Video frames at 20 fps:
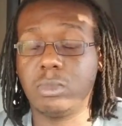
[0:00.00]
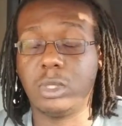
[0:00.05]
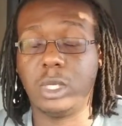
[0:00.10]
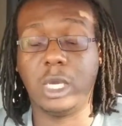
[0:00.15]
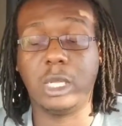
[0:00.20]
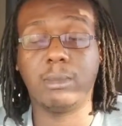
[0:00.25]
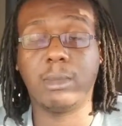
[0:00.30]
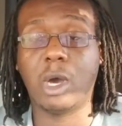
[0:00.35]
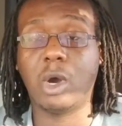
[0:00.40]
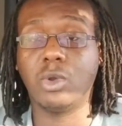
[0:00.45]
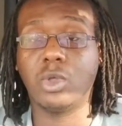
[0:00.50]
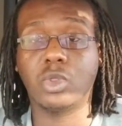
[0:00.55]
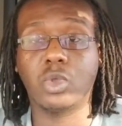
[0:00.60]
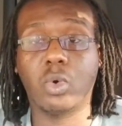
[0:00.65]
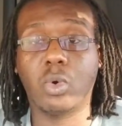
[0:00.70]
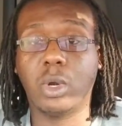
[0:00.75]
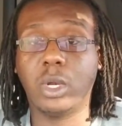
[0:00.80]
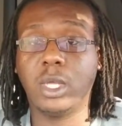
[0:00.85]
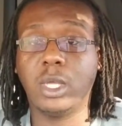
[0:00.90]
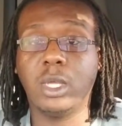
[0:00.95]
getting my own
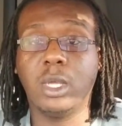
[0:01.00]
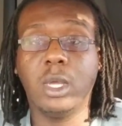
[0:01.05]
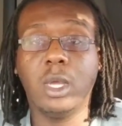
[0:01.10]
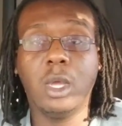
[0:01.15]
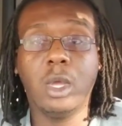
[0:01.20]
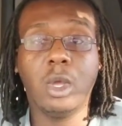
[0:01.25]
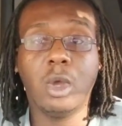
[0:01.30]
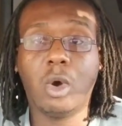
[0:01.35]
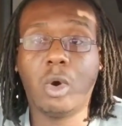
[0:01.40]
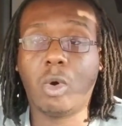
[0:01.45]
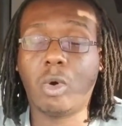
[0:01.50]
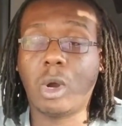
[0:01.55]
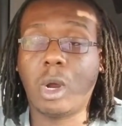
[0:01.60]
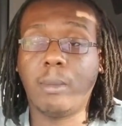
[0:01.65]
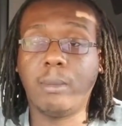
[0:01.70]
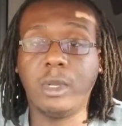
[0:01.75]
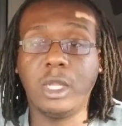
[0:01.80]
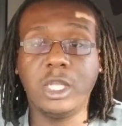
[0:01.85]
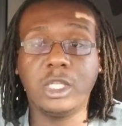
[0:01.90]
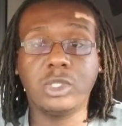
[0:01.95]
authority or
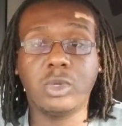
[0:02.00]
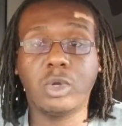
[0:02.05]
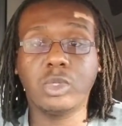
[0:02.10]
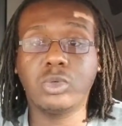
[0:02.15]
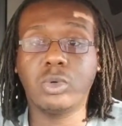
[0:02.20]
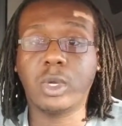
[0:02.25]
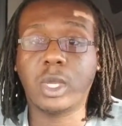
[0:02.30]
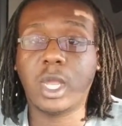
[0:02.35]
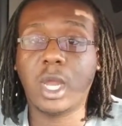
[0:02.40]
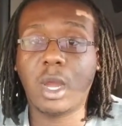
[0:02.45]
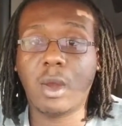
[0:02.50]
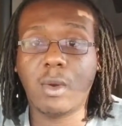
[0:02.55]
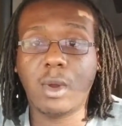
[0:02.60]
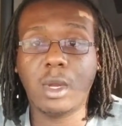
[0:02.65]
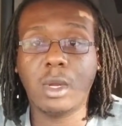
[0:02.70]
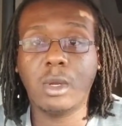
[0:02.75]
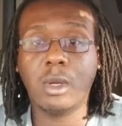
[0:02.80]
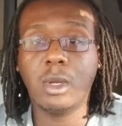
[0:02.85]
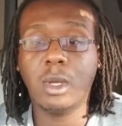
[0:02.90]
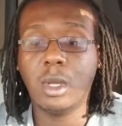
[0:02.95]
I'm leasing onto a
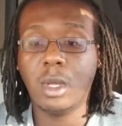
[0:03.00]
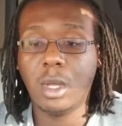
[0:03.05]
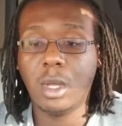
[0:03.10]
carrier,